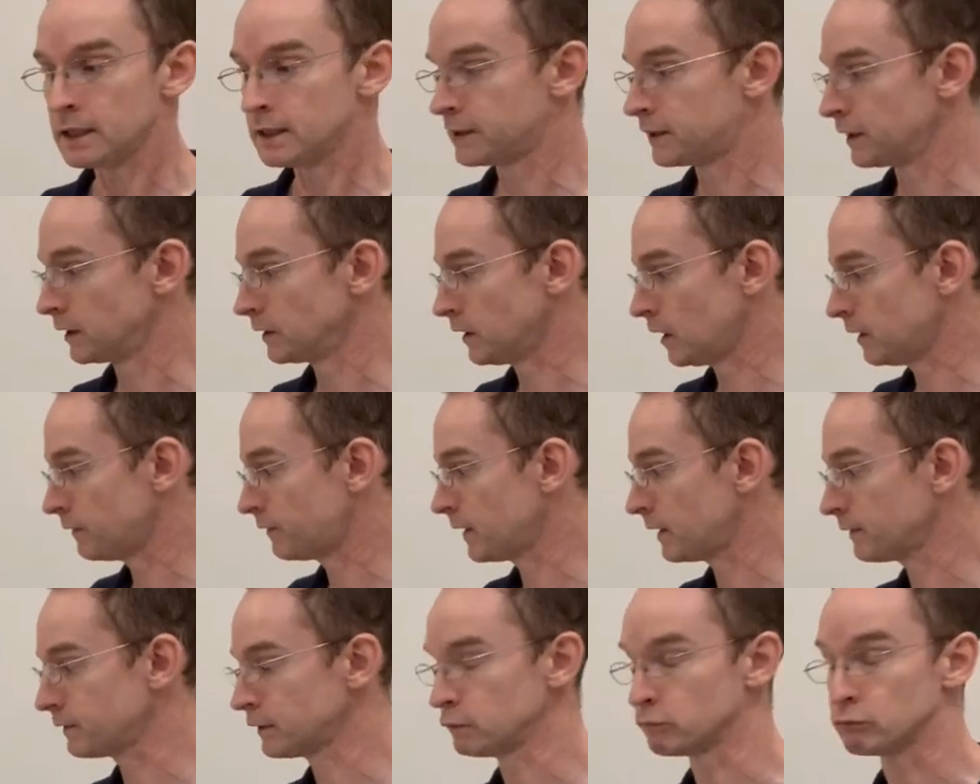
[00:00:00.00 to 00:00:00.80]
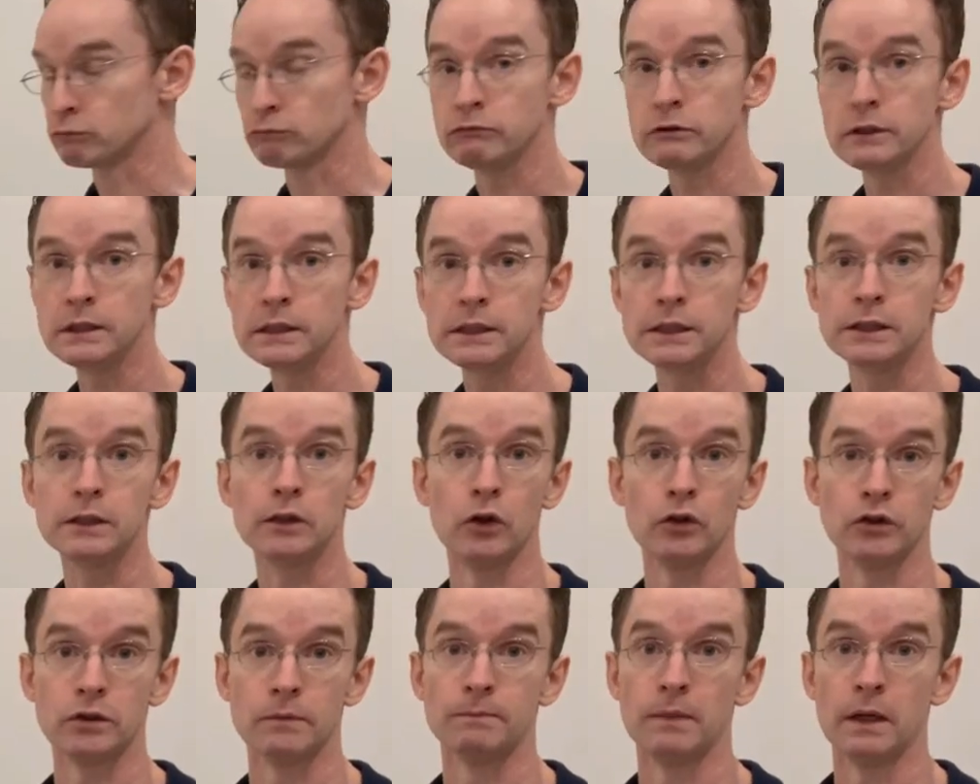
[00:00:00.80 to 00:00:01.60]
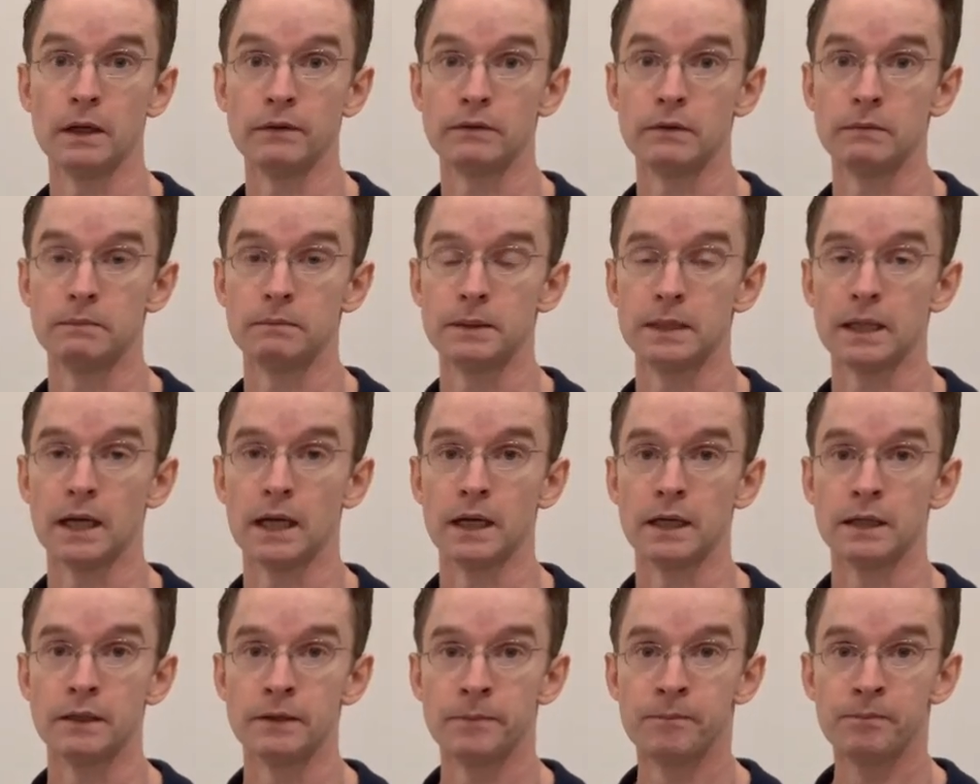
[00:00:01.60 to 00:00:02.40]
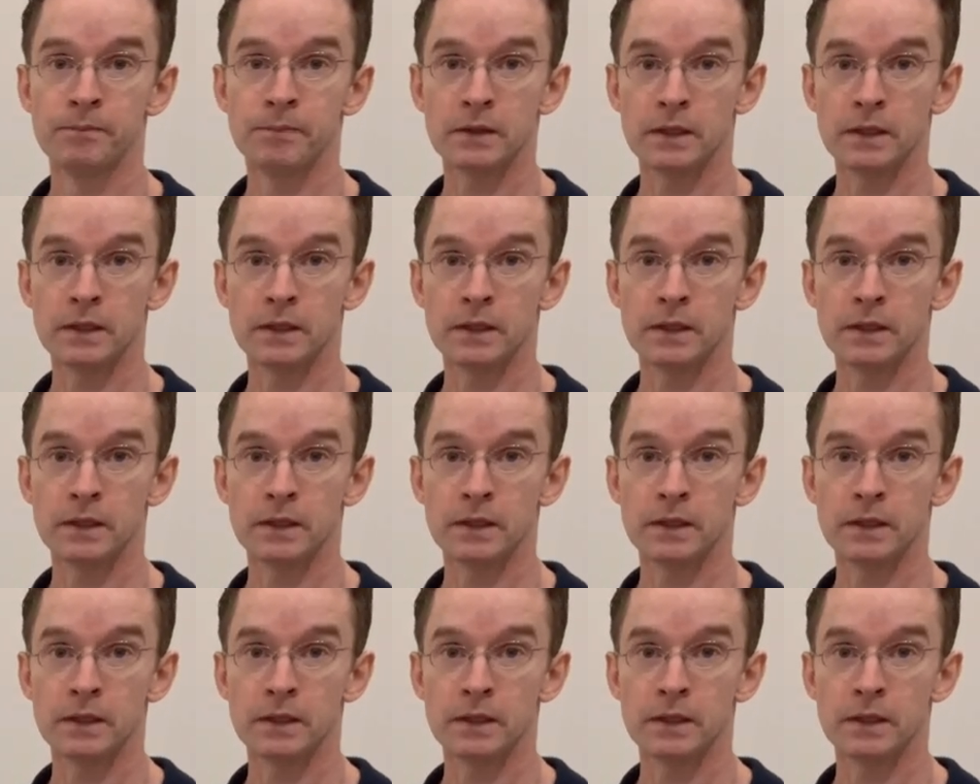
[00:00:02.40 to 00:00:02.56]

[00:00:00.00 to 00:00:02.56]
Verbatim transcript: the Lovevery really goes above and beyond.